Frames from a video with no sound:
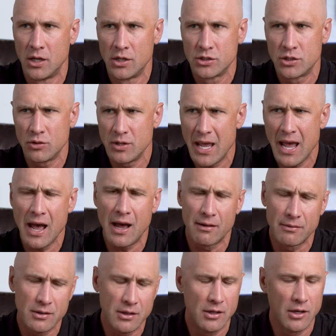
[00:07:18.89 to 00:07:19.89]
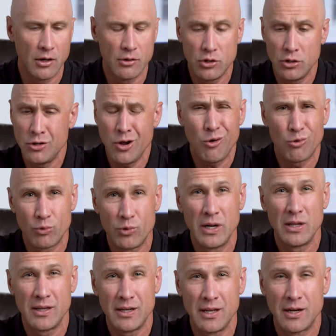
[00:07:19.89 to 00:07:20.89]
So yeah, you know, you don't
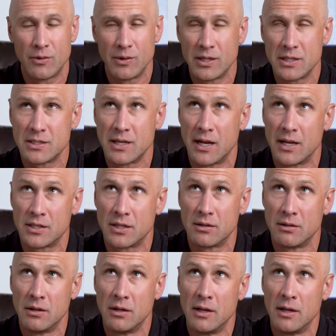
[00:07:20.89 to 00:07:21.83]
really need a real estate agent.